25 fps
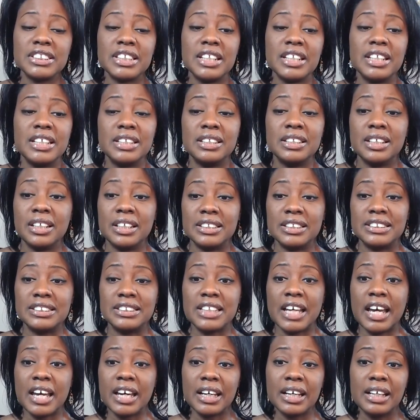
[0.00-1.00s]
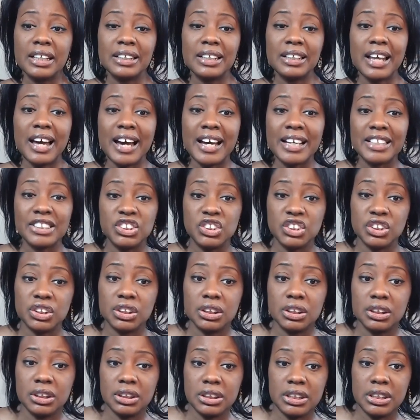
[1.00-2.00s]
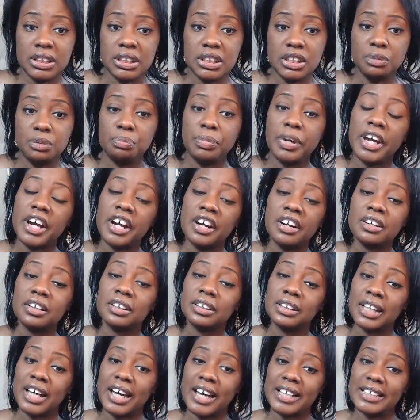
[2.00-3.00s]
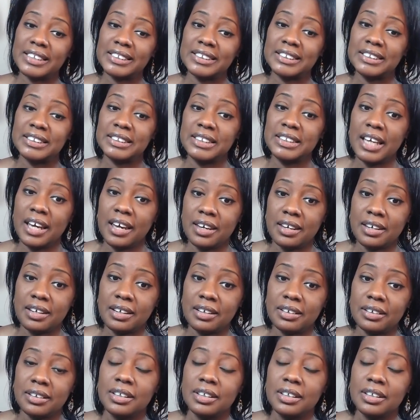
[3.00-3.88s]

in a psychologically paralyzed state,